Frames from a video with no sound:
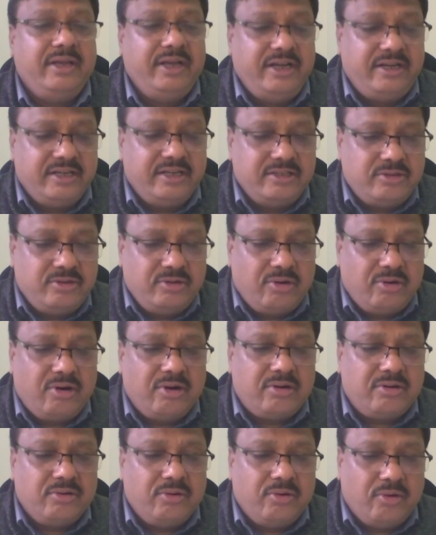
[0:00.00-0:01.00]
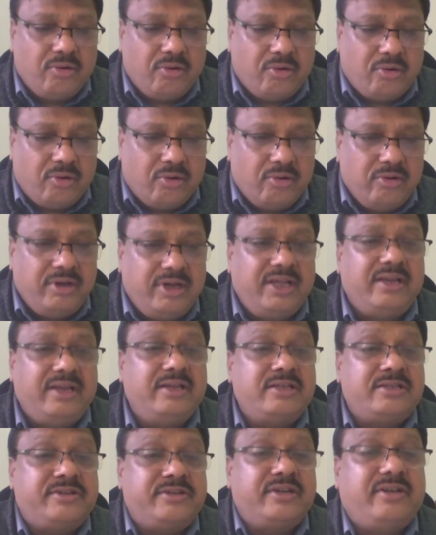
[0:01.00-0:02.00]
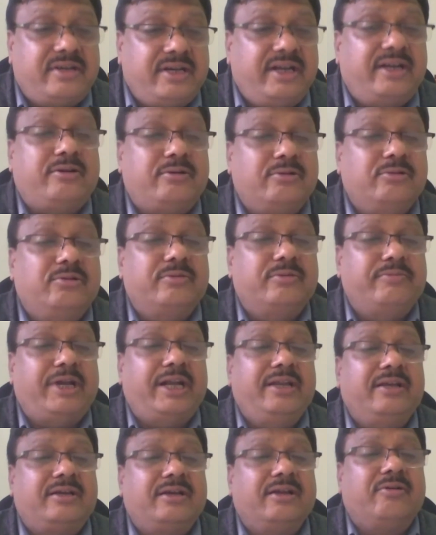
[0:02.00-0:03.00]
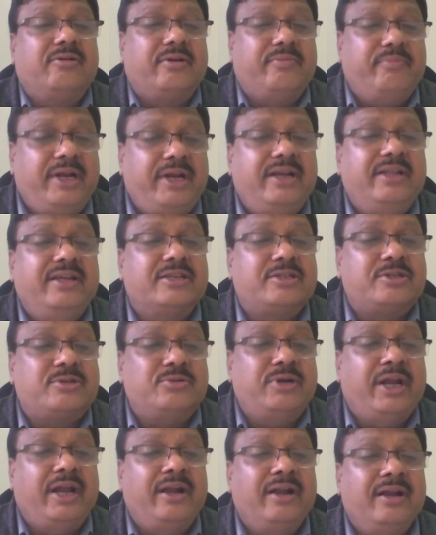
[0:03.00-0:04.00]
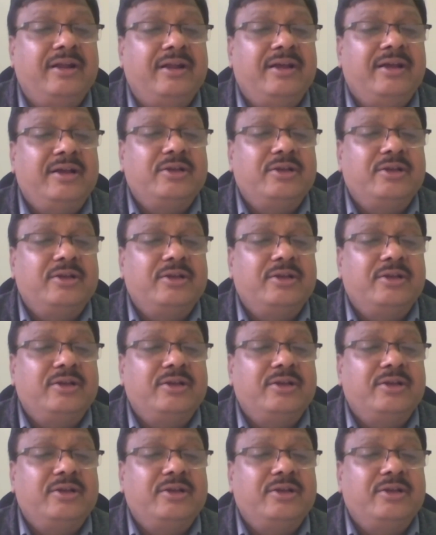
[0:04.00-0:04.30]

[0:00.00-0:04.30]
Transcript: it is not only restricted to the medical or BDS student.